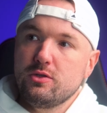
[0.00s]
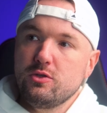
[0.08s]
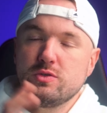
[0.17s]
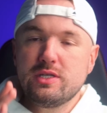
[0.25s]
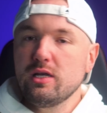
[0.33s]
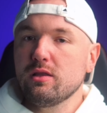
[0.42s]

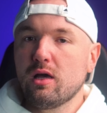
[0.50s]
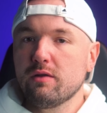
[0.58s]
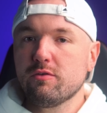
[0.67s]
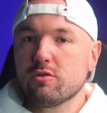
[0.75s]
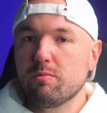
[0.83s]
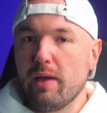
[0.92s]
You see a lot
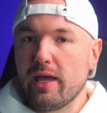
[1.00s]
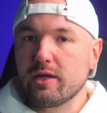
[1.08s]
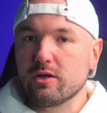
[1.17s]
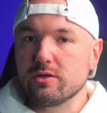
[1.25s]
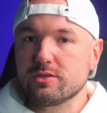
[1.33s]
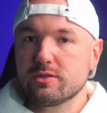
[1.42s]
of other
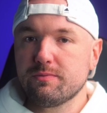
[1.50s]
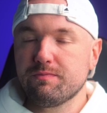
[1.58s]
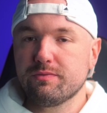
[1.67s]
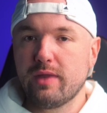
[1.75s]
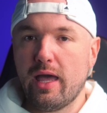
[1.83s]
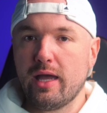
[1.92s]
bangers
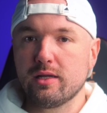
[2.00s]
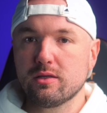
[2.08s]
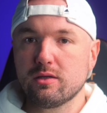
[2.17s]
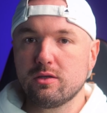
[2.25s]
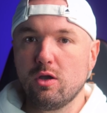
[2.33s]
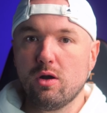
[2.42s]

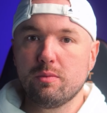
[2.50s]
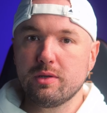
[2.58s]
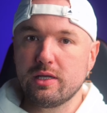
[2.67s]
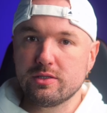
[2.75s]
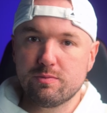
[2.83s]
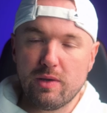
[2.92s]
that go up
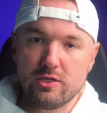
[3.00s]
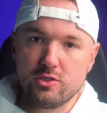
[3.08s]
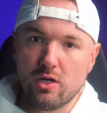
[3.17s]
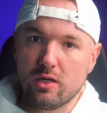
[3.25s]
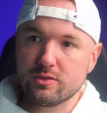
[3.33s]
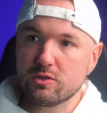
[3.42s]
against Ben
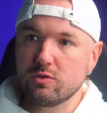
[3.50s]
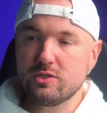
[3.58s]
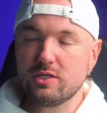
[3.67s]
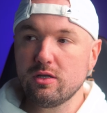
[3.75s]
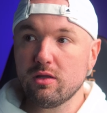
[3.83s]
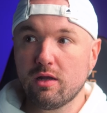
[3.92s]
Johns, or you
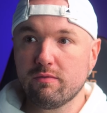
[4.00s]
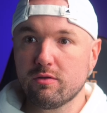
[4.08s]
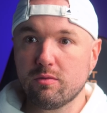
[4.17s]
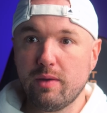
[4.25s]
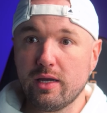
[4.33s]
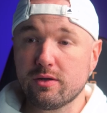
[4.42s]
see a lot of
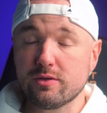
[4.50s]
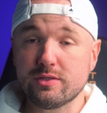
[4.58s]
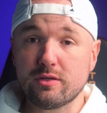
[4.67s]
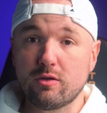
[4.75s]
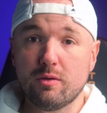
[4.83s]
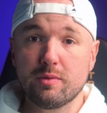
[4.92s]
other bangers
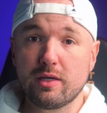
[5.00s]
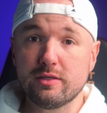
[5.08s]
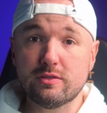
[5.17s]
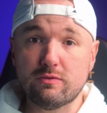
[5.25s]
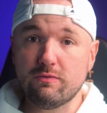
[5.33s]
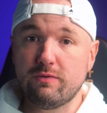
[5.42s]
that go up
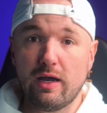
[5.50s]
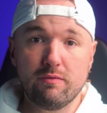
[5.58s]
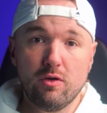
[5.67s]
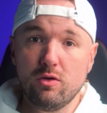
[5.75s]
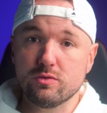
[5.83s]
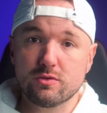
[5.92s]
against
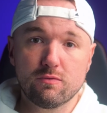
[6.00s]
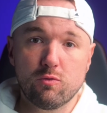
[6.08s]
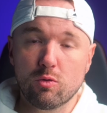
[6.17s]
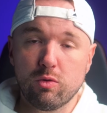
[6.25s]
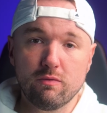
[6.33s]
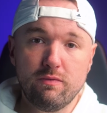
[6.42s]
5.0s,
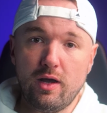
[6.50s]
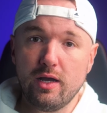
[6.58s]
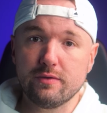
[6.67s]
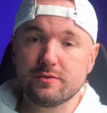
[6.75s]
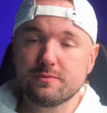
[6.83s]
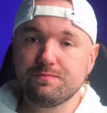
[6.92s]

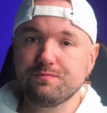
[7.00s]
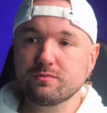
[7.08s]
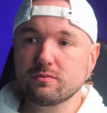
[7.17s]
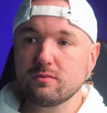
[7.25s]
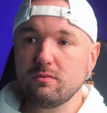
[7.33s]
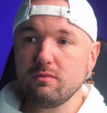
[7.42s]
4.5s.
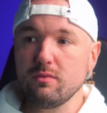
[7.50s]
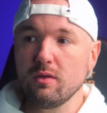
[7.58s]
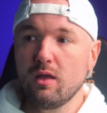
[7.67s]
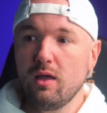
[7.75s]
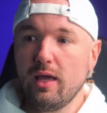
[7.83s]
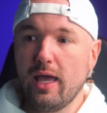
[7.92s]

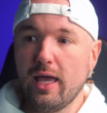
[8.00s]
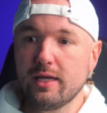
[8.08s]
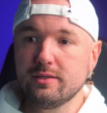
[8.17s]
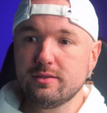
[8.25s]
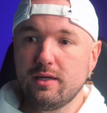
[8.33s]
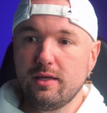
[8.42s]

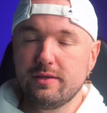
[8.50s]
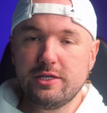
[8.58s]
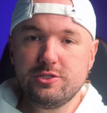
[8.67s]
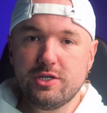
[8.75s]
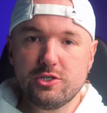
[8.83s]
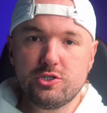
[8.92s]
And they
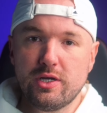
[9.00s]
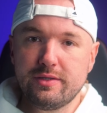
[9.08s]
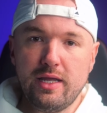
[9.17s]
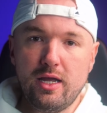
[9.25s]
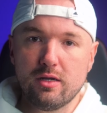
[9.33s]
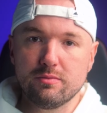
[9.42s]
just get shut
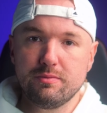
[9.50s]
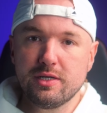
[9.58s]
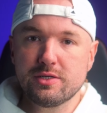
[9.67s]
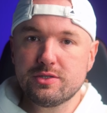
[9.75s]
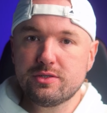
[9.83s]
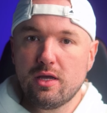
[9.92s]
down
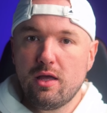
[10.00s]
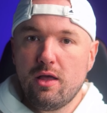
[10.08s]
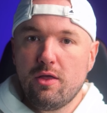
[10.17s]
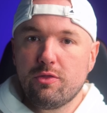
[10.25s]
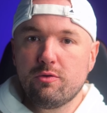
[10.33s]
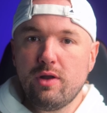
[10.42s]
because
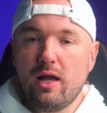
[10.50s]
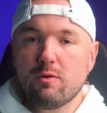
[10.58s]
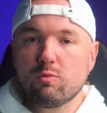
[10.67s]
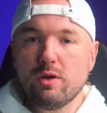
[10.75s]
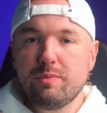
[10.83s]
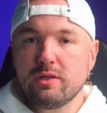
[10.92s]
they're not
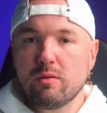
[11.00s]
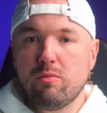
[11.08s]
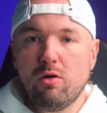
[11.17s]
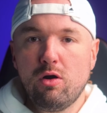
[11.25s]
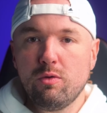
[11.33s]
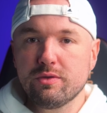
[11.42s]
ripping the
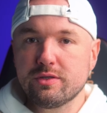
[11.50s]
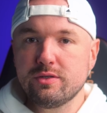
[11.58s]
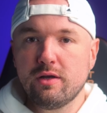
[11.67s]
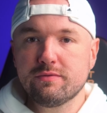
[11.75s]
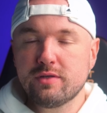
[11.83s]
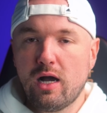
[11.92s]
ball with
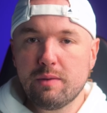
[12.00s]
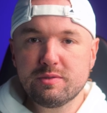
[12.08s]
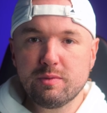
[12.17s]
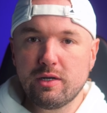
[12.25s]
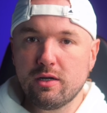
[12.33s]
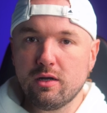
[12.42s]
enough
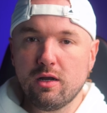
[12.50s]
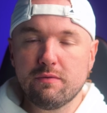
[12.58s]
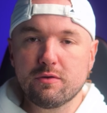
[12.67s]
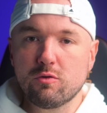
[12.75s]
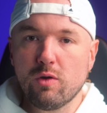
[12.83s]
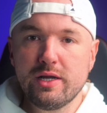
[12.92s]
topspin and
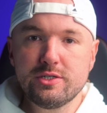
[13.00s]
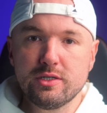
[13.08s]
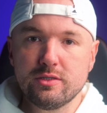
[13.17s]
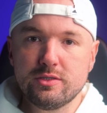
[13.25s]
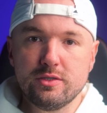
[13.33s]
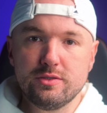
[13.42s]
enough
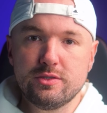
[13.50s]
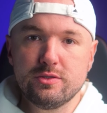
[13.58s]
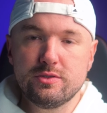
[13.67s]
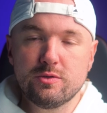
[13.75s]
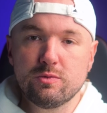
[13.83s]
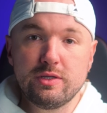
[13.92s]
aggression
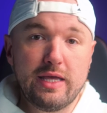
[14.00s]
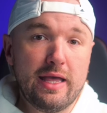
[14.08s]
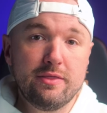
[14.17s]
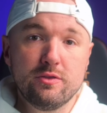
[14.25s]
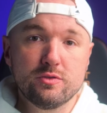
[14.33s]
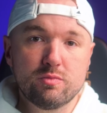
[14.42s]
to really
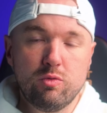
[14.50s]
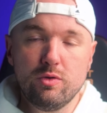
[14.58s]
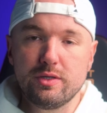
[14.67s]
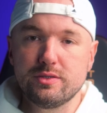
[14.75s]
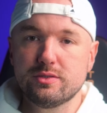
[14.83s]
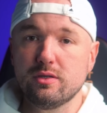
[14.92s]
end those
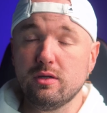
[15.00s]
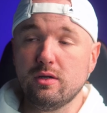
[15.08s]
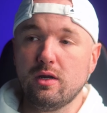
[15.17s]
points.